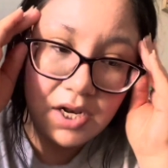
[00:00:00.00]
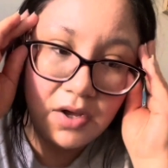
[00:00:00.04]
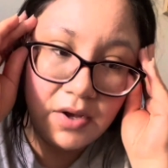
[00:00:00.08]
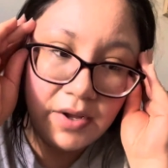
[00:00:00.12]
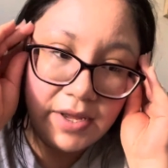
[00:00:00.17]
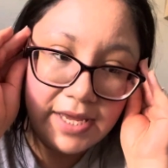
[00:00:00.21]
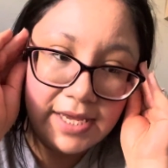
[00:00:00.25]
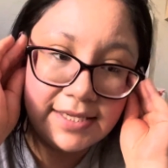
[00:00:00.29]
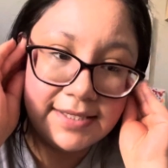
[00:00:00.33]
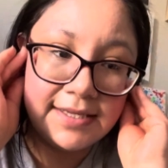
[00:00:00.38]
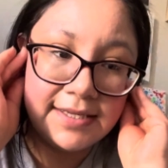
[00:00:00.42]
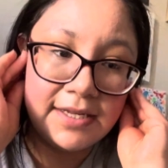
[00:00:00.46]

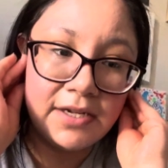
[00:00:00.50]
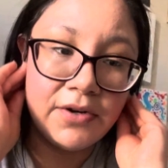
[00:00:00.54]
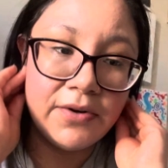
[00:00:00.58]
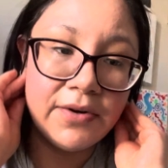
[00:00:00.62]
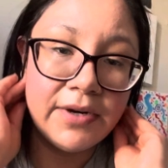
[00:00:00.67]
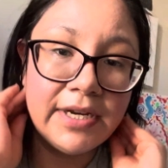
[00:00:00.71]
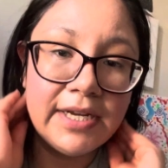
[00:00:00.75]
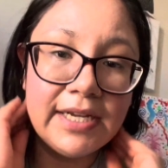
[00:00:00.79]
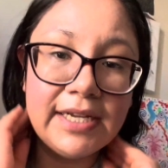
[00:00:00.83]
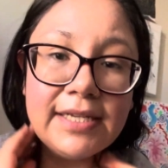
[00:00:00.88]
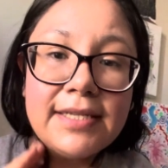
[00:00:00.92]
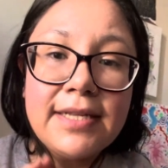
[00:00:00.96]

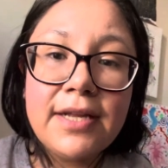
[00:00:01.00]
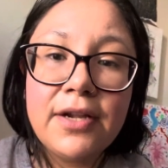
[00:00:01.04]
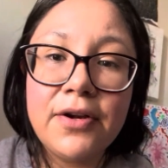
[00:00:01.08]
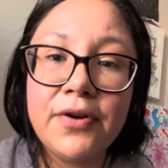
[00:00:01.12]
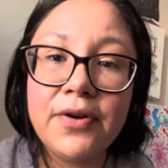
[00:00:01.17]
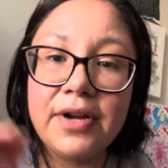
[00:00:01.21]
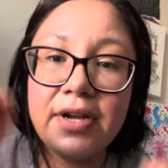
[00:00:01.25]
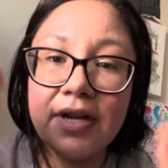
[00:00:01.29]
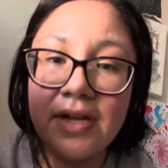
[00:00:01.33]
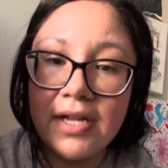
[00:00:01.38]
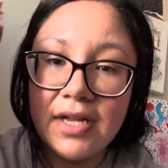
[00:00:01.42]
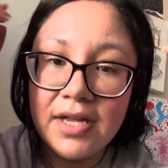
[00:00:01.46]
etc.,
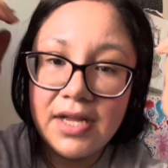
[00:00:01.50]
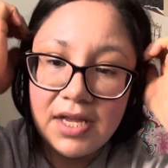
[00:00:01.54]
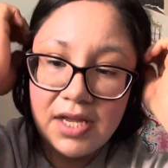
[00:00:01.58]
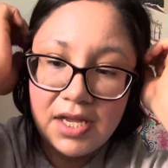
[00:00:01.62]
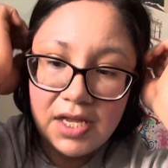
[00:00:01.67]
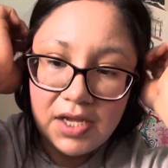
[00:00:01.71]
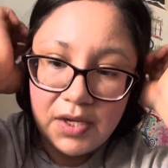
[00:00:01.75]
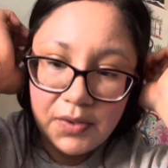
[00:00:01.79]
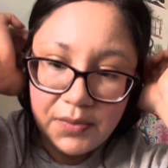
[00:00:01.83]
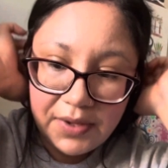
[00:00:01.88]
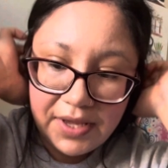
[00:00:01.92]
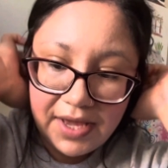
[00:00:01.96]
etc.
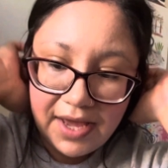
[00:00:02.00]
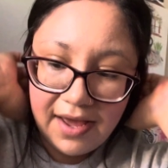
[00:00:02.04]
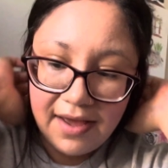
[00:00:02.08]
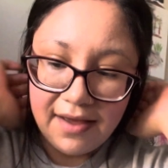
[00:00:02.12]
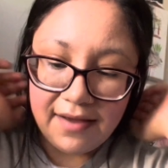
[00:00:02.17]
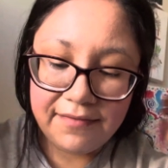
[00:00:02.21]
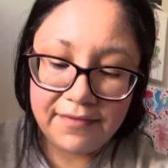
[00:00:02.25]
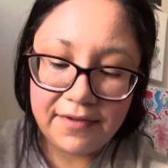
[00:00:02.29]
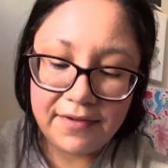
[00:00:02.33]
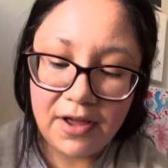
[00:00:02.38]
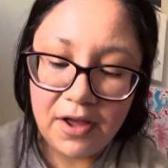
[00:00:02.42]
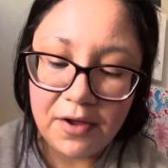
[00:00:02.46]
We
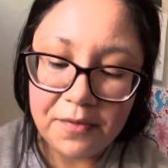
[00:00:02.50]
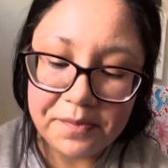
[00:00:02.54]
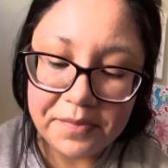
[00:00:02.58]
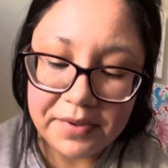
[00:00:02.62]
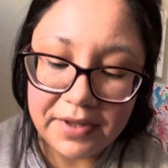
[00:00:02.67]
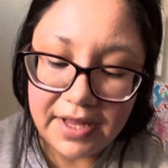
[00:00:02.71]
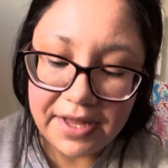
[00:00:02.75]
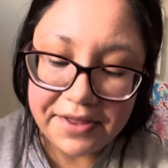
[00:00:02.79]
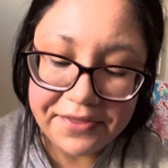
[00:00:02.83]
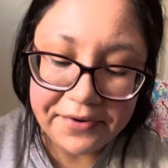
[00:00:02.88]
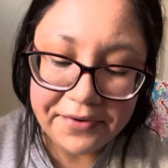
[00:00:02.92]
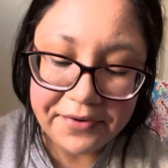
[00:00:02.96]
have a
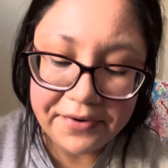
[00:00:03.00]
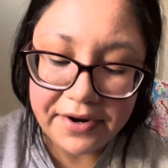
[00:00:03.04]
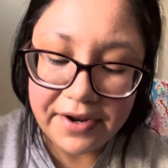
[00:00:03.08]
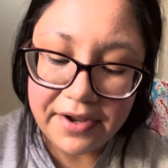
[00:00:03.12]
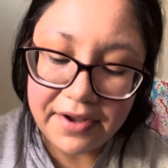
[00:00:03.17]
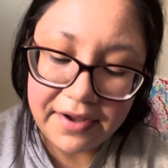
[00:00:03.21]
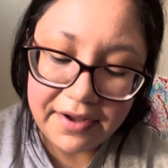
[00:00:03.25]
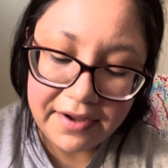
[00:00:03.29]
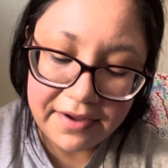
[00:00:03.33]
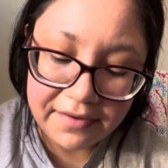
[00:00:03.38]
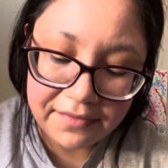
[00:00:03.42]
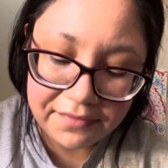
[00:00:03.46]

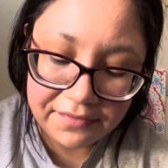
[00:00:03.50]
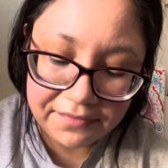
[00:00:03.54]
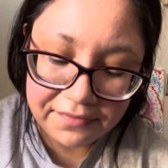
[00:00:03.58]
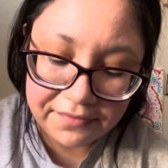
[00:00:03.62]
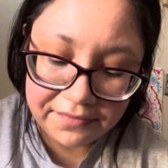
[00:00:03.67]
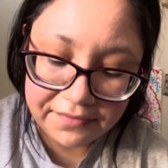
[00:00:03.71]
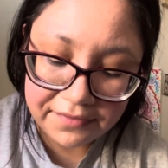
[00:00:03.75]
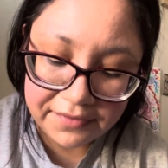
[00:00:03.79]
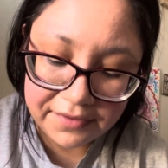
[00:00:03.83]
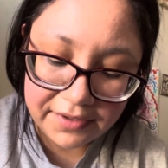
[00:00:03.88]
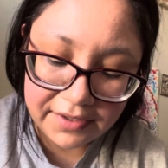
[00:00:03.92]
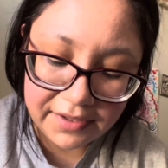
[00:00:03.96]
plethora of
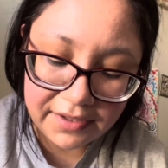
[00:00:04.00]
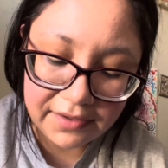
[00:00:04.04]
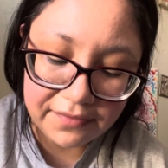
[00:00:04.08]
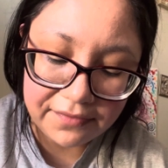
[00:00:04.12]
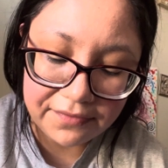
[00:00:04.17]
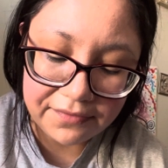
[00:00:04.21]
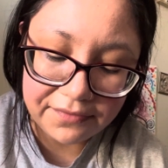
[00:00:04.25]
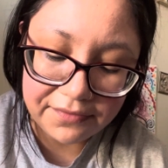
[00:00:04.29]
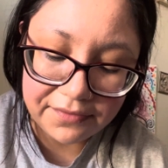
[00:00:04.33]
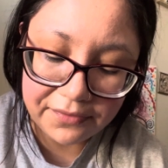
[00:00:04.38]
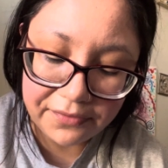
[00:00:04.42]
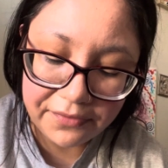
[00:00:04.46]

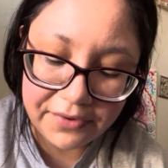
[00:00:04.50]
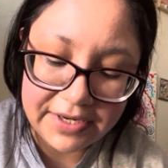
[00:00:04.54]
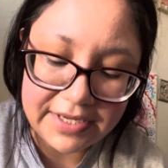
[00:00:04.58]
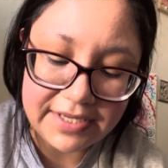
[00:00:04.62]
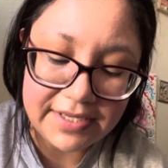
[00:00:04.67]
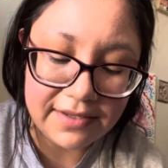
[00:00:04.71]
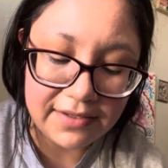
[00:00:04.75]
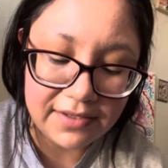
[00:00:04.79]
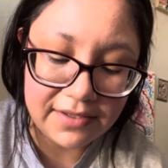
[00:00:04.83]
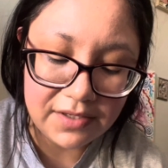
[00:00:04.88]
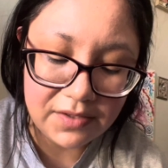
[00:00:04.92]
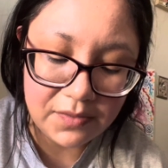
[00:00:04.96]

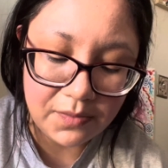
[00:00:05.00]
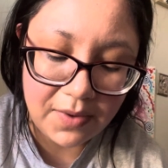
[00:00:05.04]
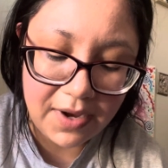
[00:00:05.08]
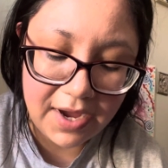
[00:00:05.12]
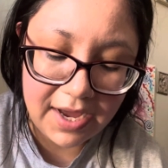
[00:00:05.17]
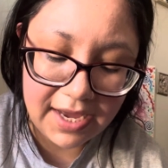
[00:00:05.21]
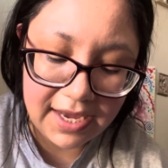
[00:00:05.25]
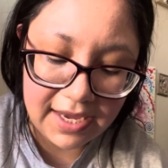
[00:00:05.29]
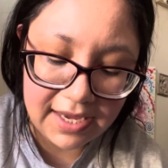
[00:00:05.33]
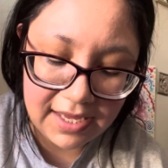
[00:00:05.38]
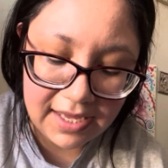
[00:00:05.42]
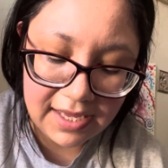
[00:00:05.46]
reasons
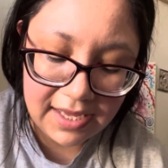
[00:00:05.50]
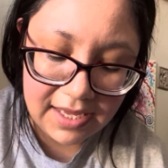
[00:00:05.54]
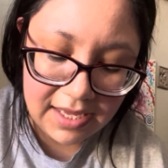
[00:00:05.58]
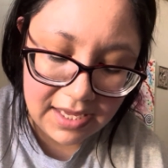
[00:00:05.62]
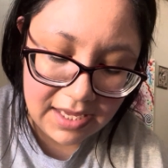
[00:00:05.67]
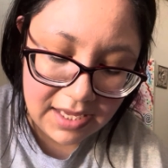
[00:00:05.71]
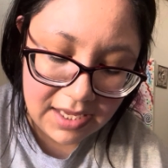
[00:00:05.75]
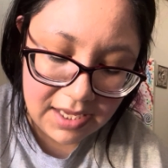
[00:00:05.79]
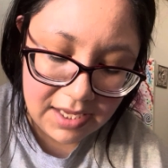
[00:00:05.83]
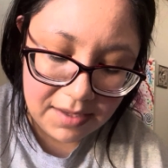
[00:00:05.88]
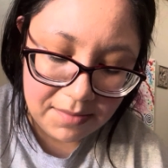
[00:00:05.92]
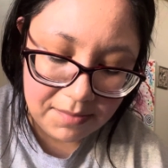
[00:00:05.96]
why
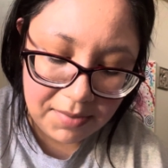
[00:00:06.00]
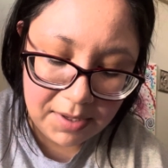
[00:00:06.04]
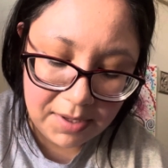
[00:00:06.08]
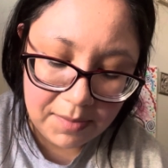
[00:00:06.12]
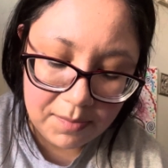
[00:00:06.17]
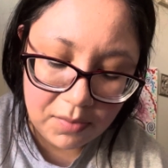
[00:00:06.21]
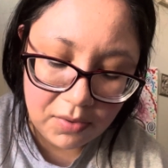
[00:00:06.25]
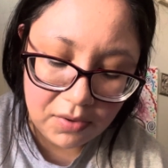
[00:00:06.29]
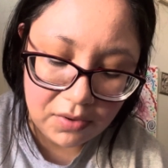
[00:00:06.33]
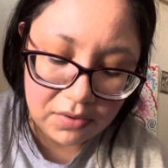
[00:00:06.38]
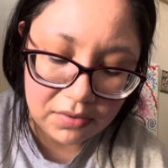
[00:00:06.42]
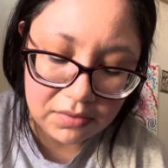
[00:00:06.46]

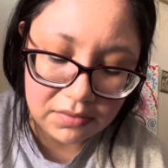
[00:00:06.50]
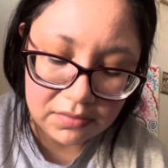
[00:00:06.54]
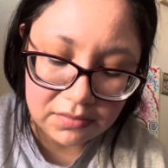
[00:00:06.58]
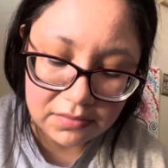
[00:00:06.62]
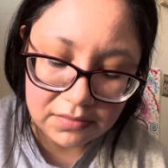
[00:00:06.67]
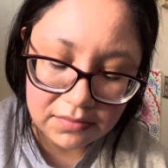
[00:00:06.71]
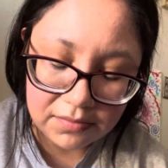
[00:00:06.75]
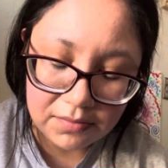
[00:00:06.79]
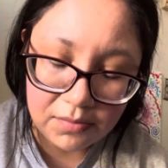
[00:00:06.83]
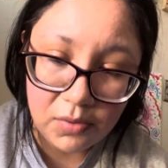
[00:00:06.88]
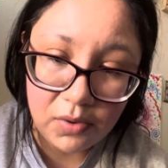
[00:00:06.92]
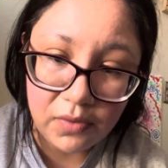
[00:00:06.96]
people
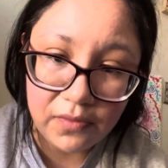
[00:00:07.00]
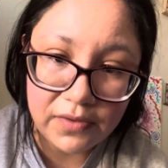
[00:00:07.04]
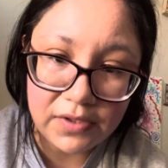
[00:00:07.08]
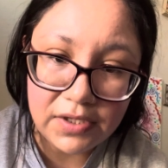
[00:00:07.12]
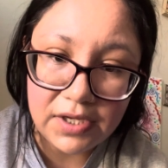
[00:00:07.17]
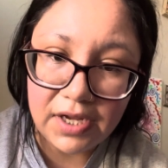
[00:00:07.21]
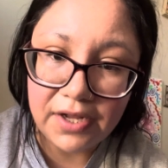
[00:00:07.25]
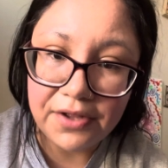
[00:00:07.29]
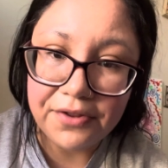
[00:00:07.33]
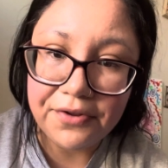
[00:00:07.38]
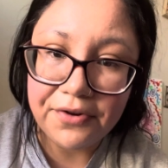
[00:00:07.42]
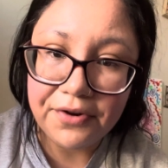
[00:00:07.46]
move
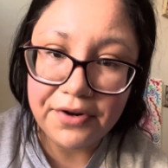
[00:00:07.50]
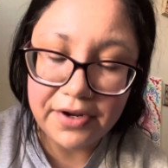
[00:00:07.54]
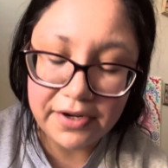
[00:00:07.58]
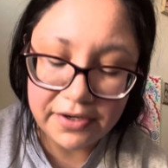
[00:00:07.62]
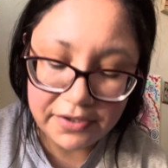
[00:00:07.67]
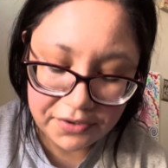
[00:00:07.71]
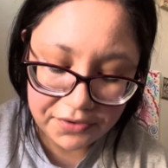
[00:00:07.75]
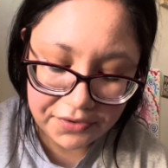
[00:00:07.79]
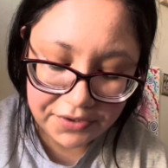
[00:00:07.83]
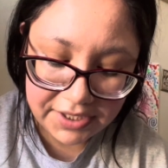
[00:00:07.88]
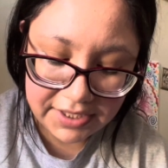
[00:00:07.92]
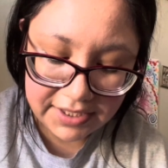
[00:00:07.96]
to other
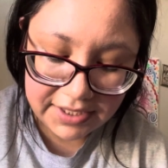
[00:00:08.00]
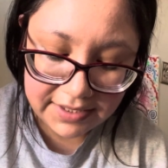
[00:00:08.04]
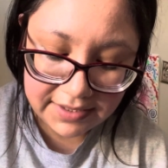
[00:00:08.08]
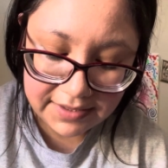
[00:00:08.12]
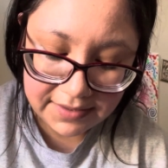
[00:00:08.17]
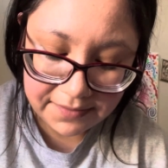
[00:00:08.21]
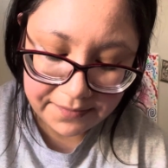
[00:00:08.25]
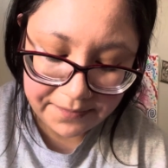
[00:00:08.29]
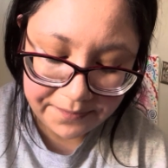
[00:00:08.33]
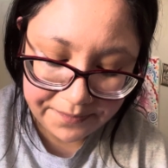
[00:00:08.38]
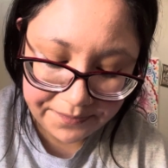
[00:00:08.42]
countries.